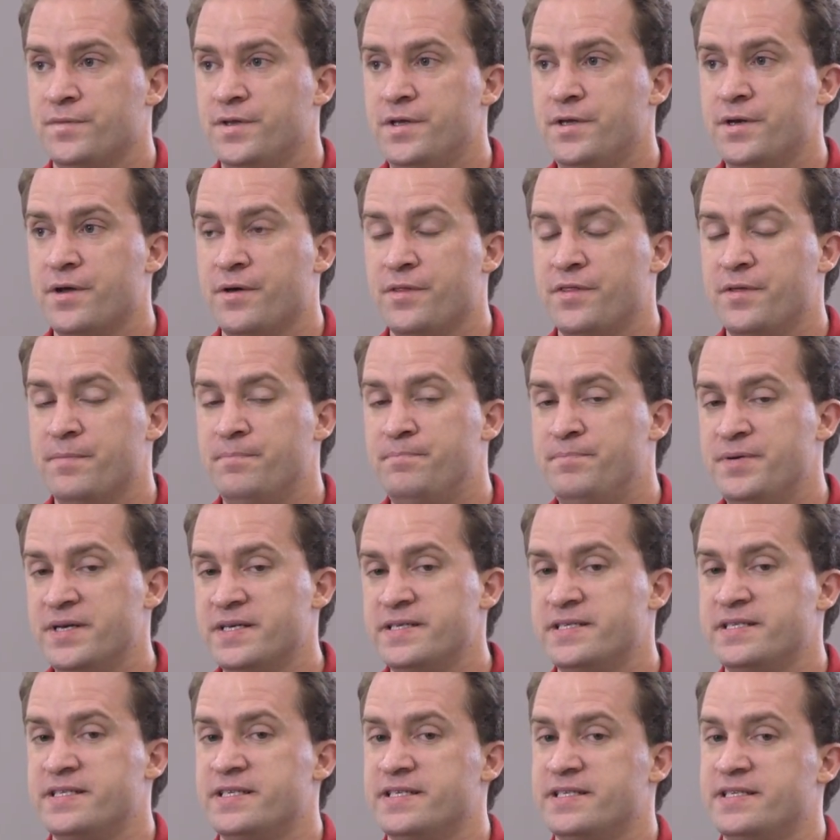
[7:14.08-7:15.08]
you know, the
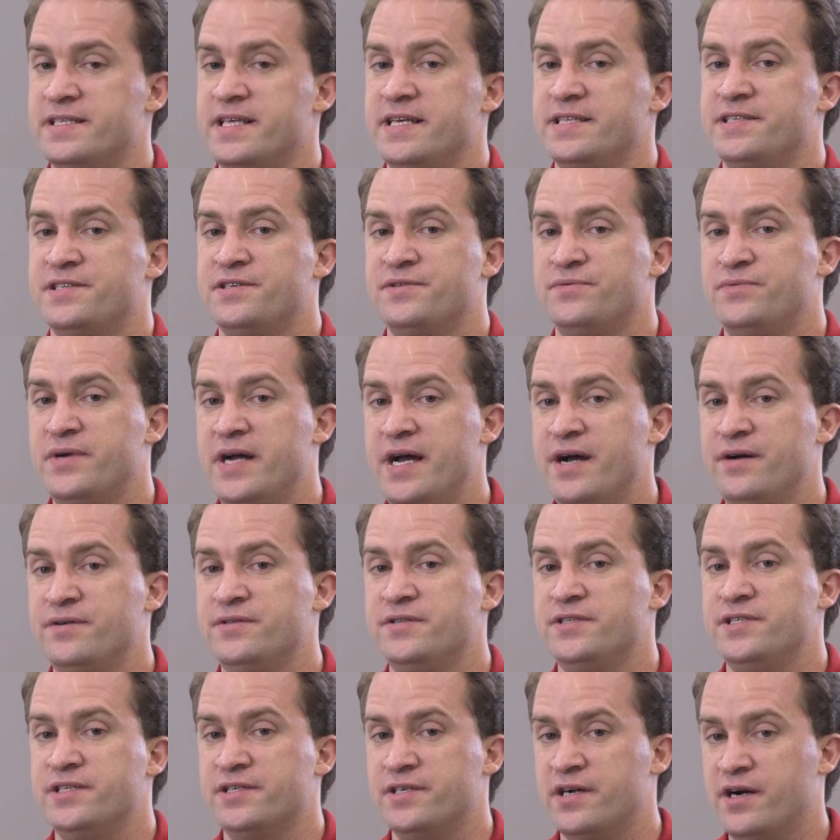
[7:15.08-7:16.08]
business that
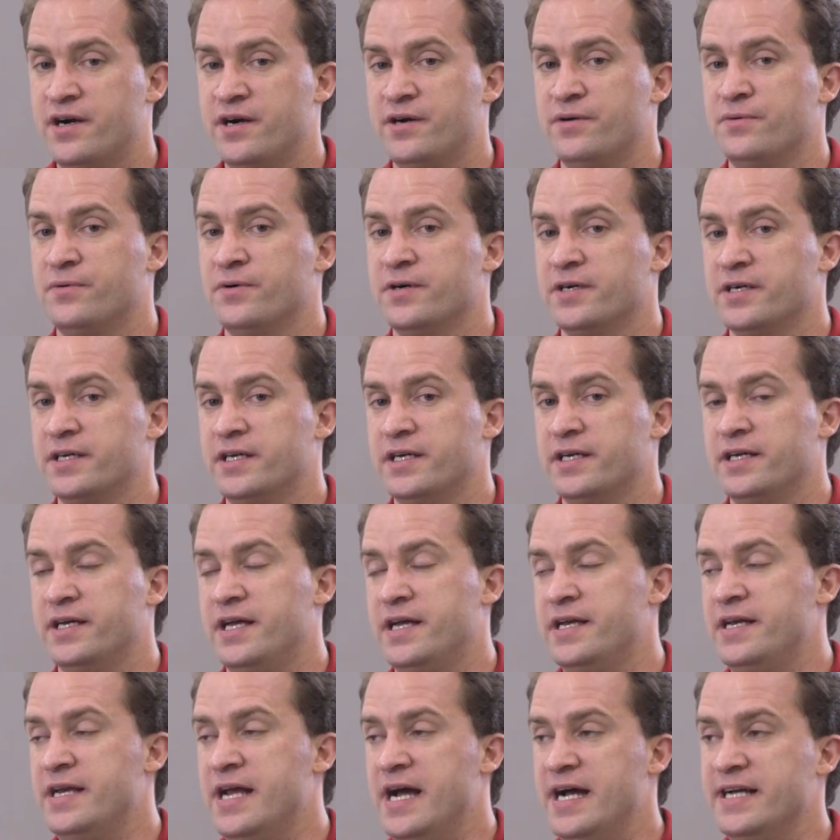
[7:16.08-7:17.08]
surrounds your artwork
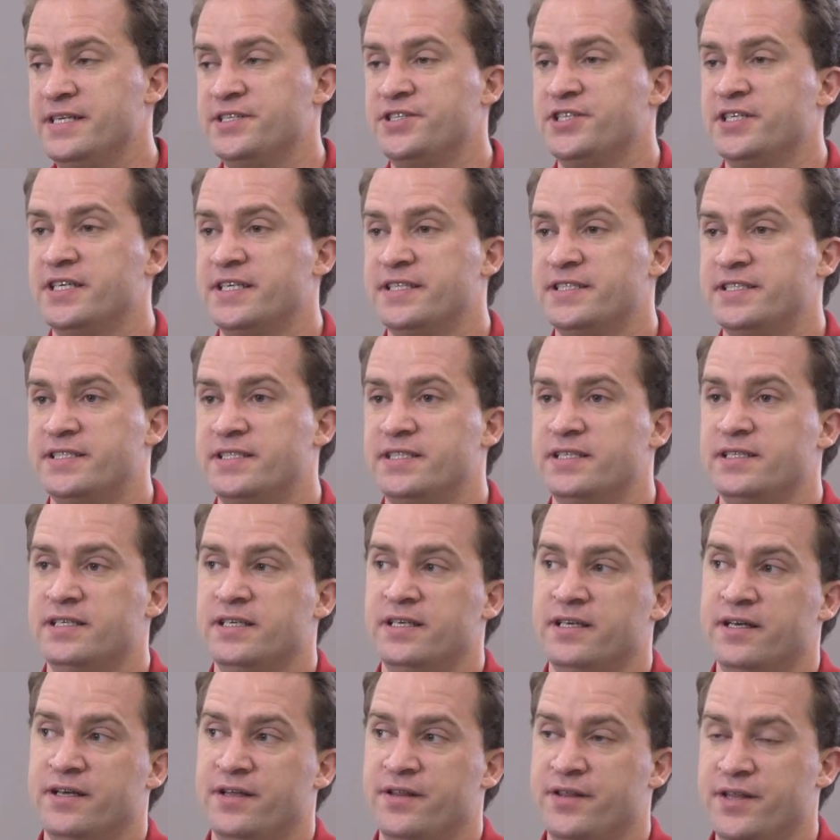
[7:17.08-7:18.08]
and not just
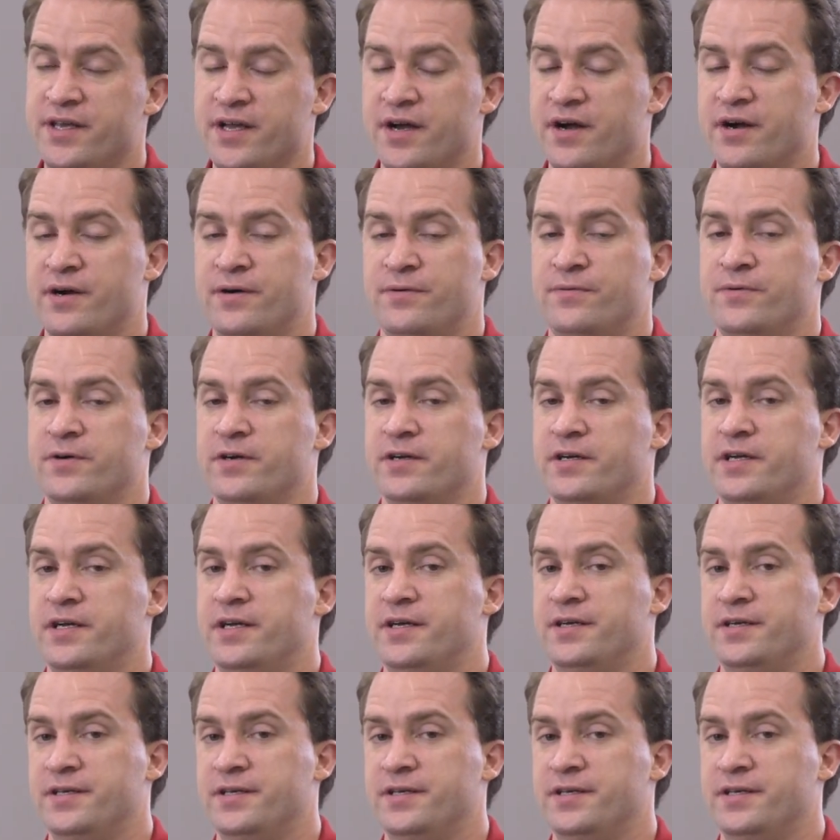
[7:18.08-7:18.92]
the artwork.